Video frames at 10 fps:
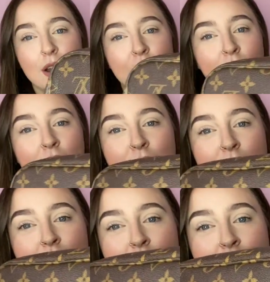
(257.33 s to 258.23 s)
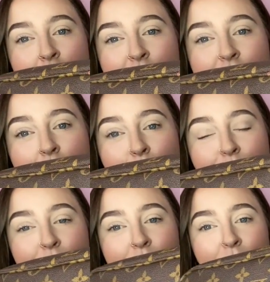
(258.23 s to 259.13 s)
Like yeah, there's
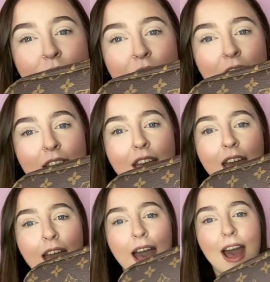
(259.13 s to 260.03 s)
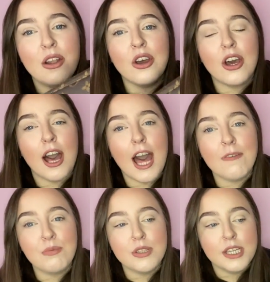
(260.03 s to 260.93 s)
absolutely nothing. And like I
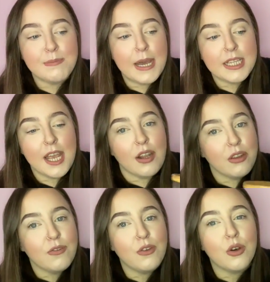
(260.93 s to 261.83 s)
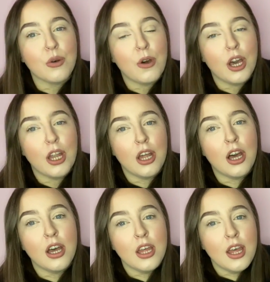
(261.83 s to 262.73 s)
have put this bag down on the floor quite a
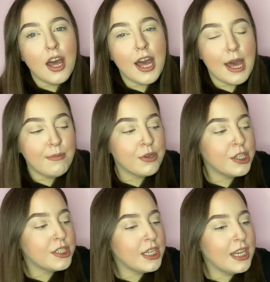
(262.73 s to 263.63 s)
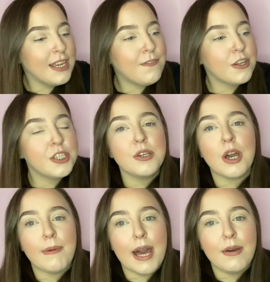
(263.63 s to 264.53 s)
lot, because if I do
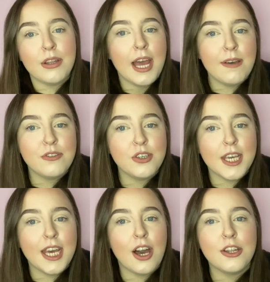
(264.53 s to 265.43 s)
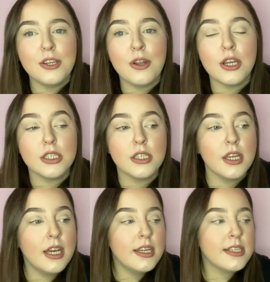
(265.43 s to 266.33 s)
go out and I have took it, I do like to
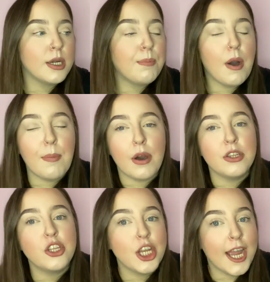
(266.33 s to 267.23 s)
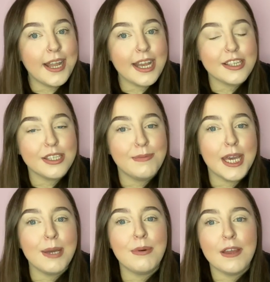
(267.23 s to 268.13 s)
sort of pop it on the chair next to
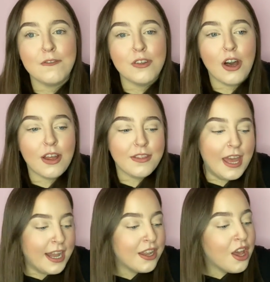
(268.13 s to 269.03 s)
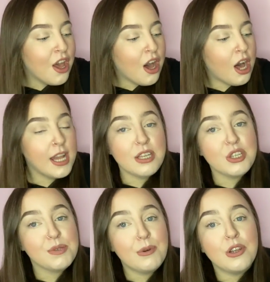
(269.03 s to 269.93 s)
me. But if not, then I'll end up
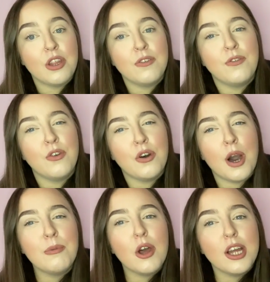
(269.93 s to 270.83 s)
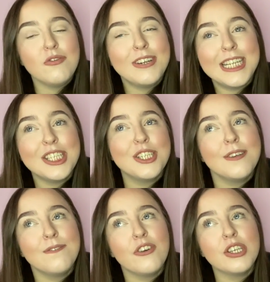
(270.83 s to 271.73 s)
just putting it on the floor. I'm not really
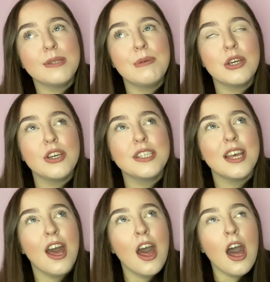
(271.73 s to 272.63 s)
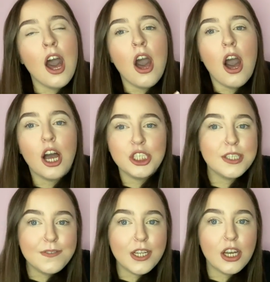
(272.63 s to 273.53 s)
too fussed, because I
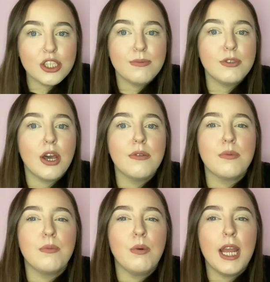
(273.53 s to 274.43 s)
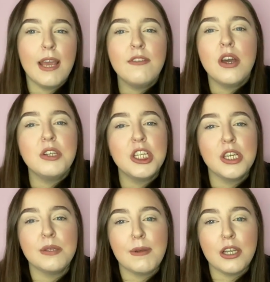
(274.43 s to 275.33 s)
just feel like sometimes, even though you
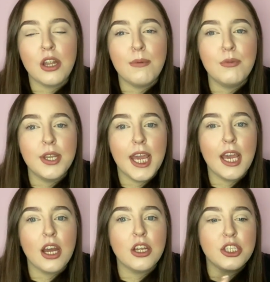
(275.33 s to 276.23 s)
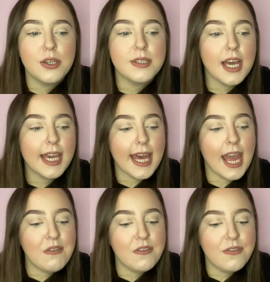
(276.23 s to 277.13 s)
do spend a lot of money and I do take
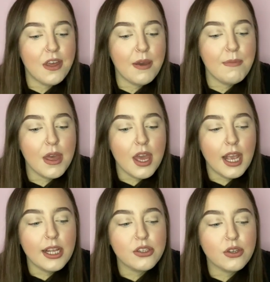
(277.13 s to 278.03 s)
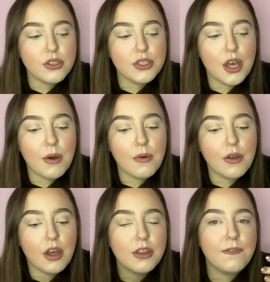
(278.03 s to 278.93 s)
care of them, it's also
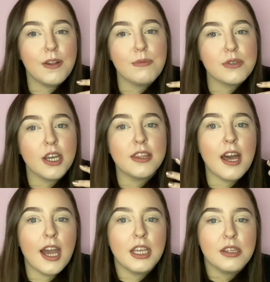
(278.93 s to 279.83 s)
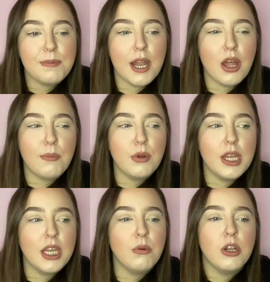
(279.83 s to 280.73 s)
on the flip side that you spent a lot of
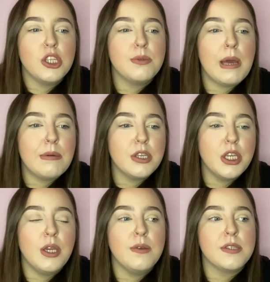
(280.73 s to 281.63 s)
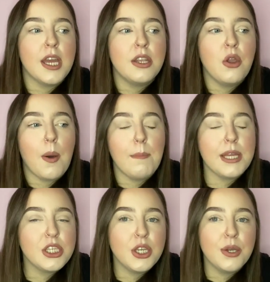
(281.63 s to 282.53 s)
money. You wanted to be able to use it and not
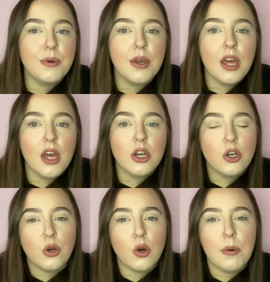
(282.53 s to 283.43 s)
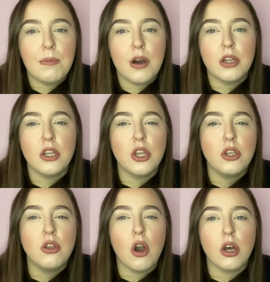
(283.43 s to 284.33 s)
be too caught up on
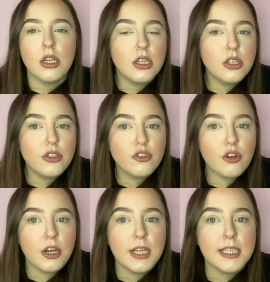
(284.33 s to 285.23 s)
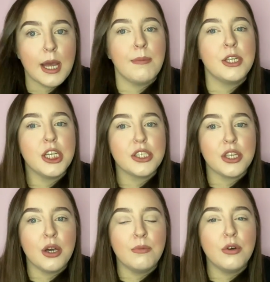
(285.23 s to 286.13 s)
not trying to damage it
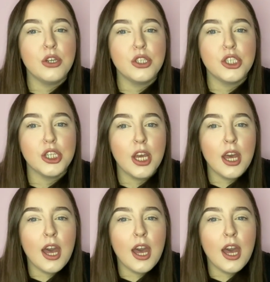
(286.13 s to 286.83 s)
so much.